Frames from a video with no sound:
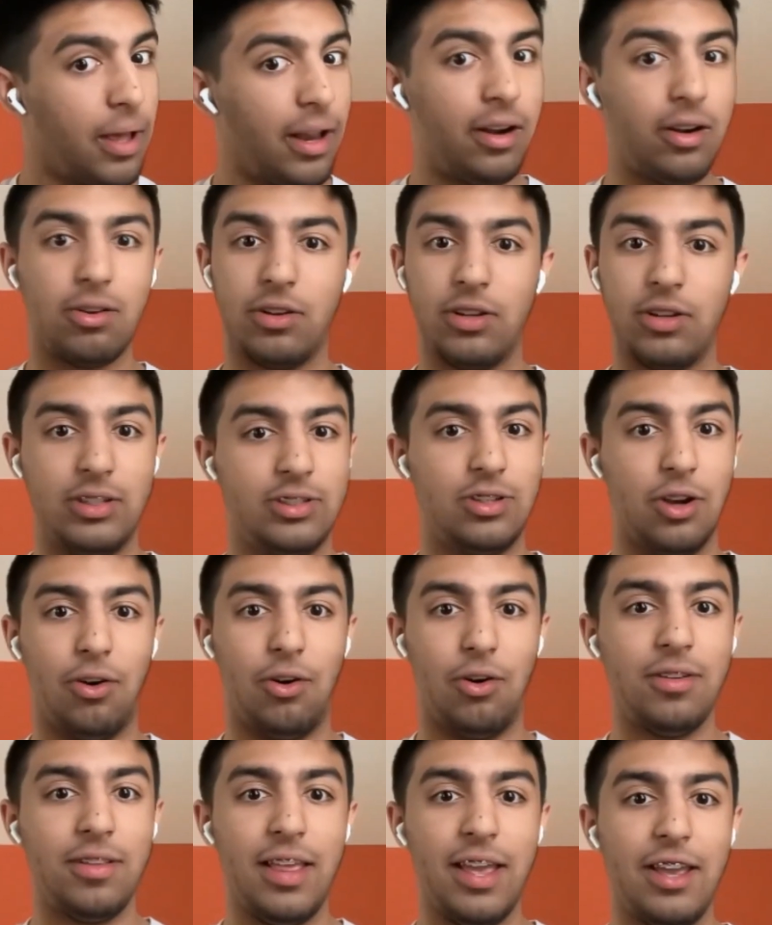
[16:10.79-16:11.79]
better or you
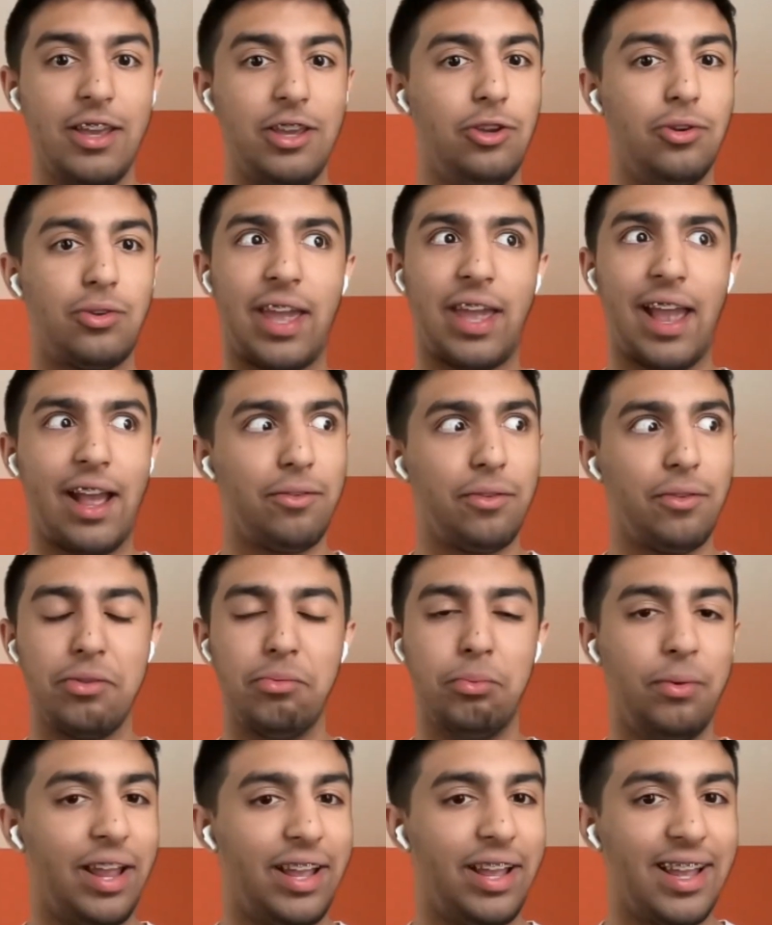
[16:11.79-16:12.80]
don't. You can't
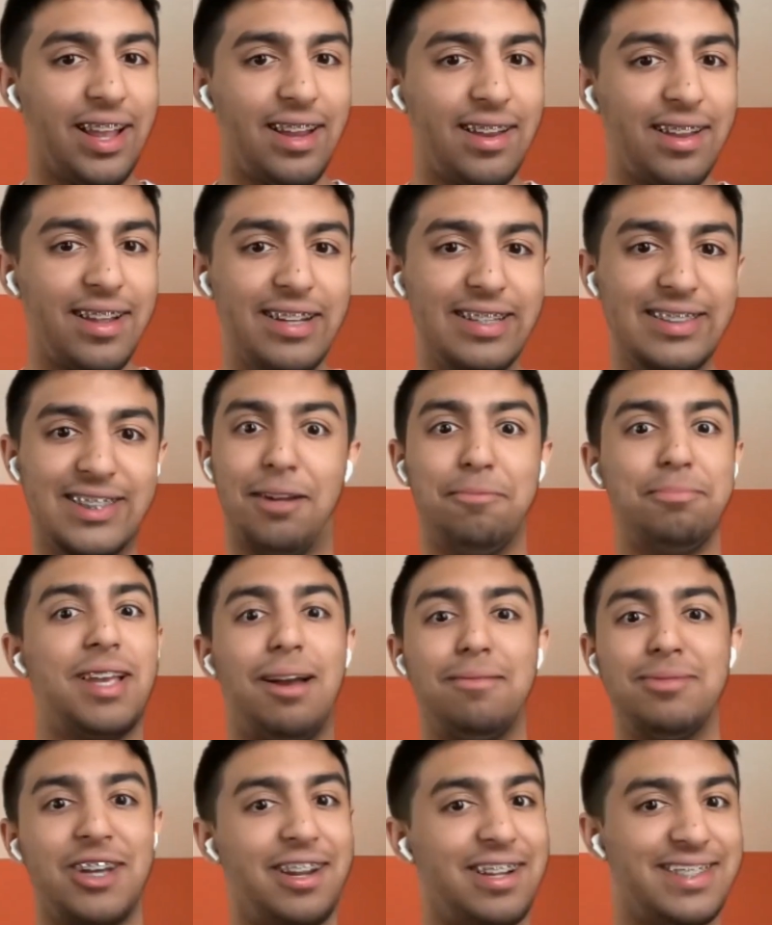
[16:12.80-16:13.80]
really wing it.
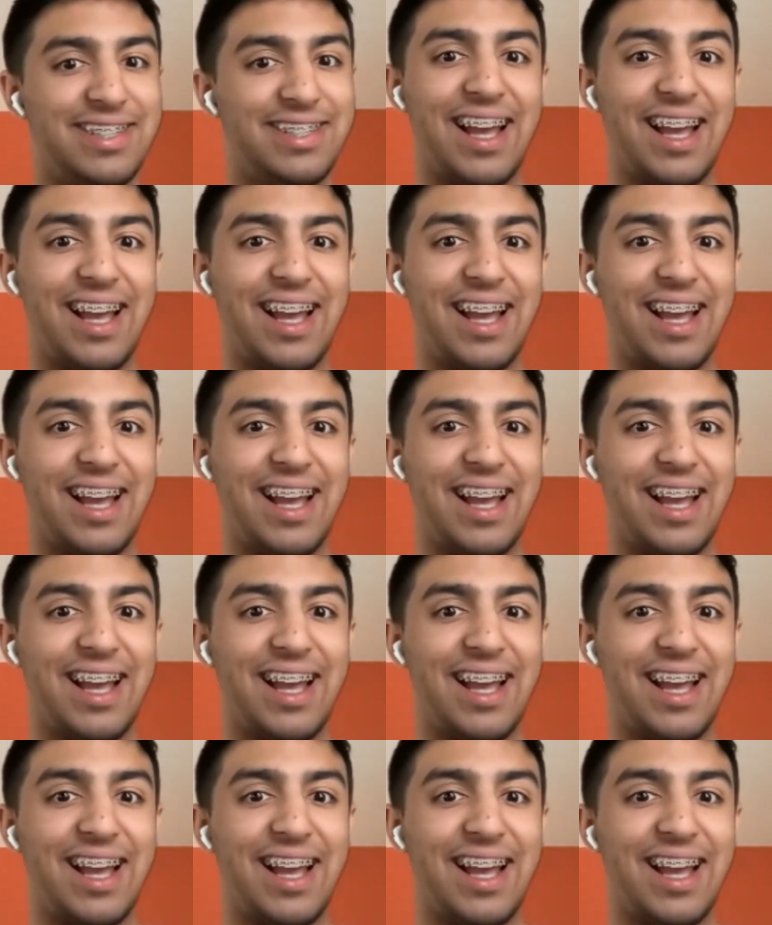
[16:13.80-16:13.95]
Sometimes on a